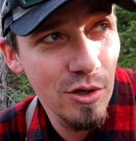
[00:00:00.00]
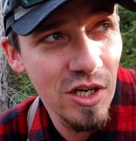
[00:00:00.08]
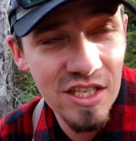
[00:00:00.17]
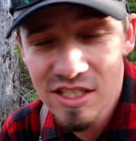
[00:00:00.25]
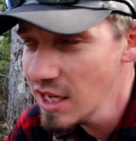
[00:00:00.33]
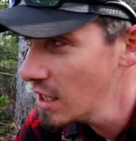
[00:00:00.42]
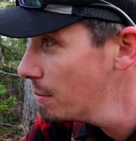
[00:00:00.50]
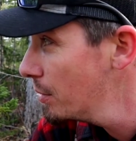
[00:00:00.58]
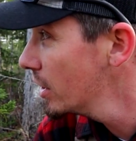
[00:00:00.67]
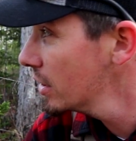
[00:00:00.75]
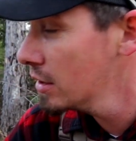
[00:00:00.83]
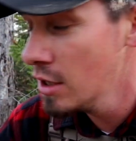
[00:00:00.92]
We're going to set up
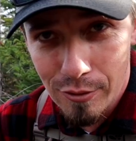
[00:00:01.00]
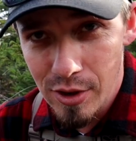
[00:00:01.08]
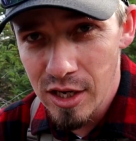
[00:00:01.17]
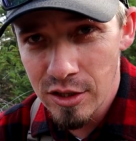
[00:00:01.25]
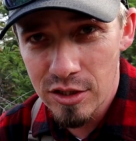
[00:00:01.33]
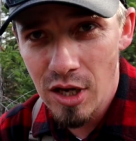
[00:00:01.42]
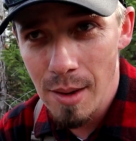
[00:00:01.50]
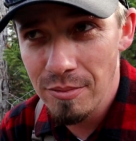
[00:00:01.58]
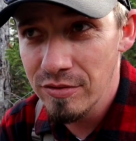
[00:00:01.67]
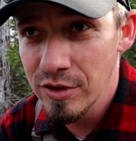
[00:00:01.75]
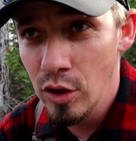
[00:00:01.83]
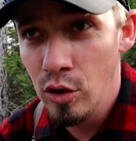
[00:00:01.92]
on. We're right on the top
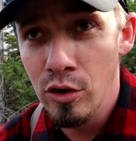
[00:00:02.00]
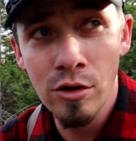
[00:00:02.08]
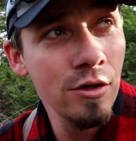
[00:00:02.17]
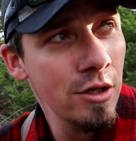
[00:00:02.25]
of a knoll.